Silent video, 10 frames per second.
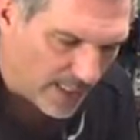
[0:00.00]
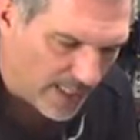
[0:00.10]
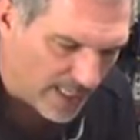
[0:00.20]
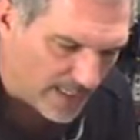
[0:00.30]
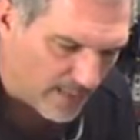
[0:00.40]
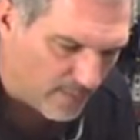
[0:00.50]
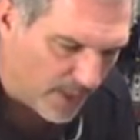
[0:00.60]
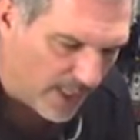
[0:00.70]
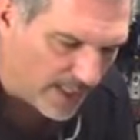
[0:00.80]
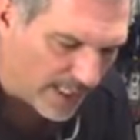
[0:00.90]
connecting
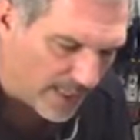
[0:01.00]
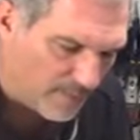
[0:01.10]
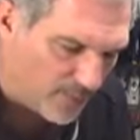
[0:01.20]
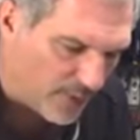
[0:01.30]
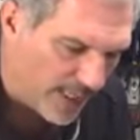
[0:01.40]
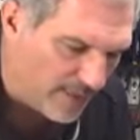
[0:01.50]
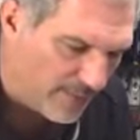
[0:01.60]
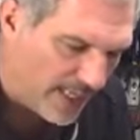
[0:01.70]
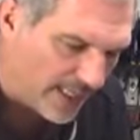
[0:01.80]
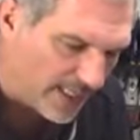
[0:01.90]
Bondic. I'm trying to
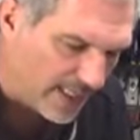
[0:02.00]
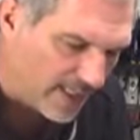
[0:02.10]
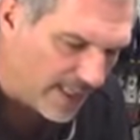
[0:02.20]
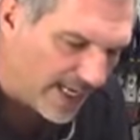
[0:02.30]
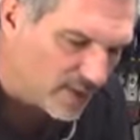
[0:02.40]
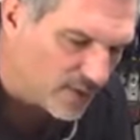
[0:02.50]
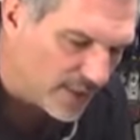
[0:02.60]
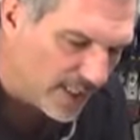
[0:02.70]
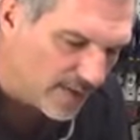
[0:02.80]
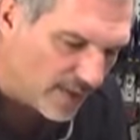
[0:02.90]
make it
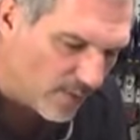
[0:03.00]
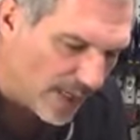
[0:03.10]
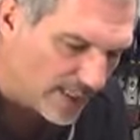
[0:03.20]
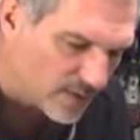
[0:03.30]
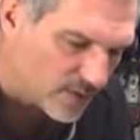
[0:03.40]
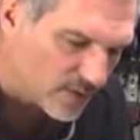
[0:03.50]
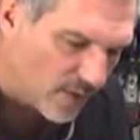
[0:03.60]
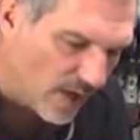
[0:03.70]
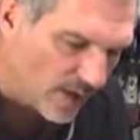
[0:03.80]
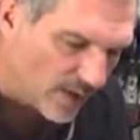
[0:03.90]
engineering-wise
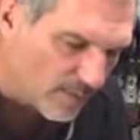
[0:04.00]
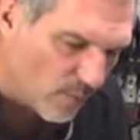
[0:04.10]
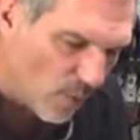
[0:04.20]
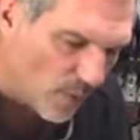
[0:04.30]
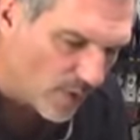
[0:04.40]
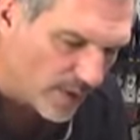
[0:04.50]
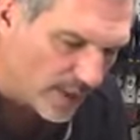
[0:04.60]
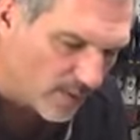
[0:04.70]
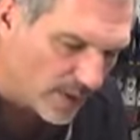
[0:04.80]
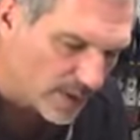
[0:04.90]
stronger, more than
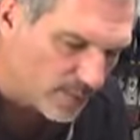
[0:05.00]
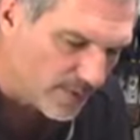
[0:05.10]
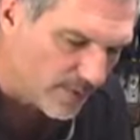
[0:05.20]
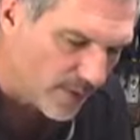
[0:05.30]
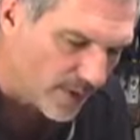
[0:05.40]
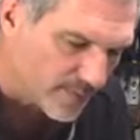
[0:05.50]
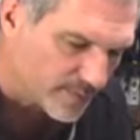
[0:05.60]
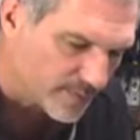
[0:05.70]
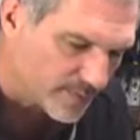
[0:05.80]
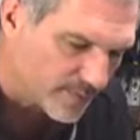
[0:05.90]
it was before.
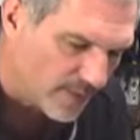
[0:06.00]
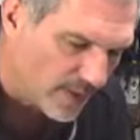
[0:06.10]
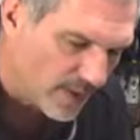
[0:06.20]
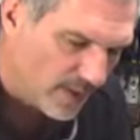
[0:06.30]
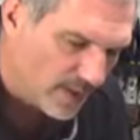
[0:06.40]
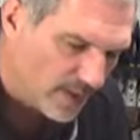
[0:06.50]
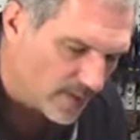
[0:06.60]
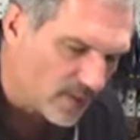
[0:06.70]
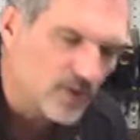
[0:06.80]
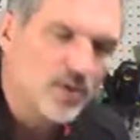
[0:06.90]

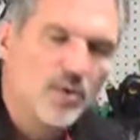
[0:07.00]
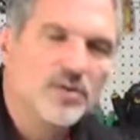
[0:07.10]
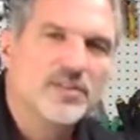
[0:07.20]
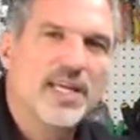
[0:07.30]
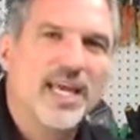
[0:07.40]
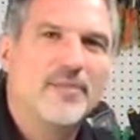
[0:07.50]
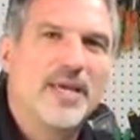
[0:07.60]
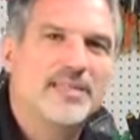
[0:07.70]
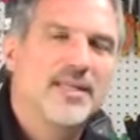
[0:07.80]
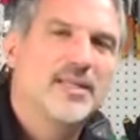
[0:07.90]
So there's an old saying
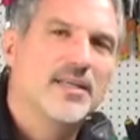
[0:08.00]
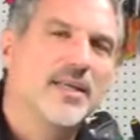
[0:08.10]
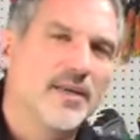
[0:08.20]
basically,